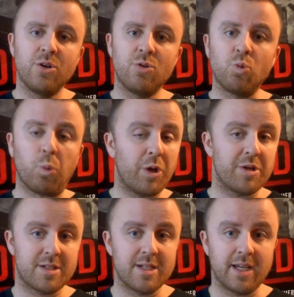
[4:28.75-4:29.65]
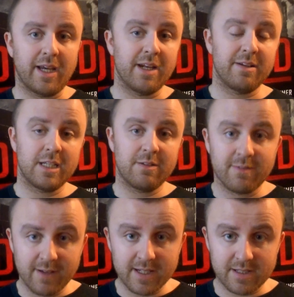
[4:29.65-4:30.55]
who were sitting in the
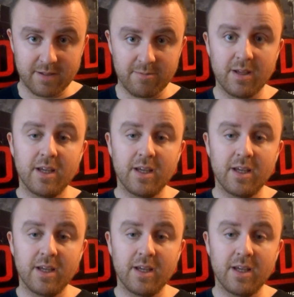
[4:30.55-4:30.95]
theatre,